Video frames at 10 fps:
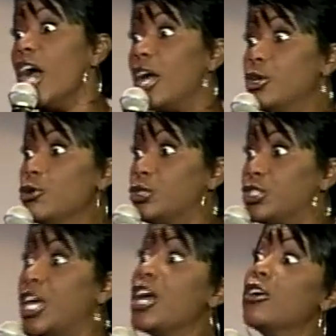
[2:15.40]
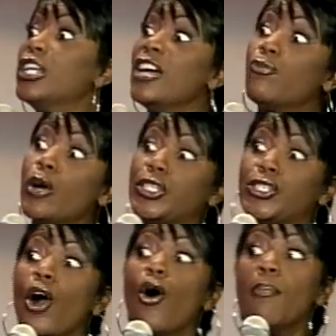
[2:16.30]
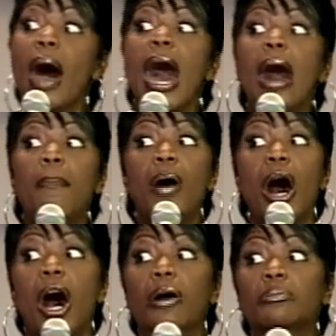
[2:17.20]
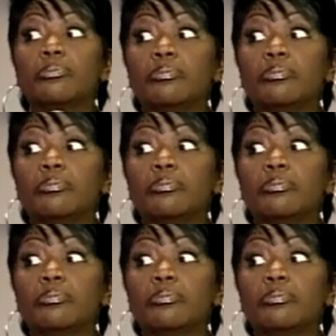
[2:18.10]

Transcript: and you still live with your mama.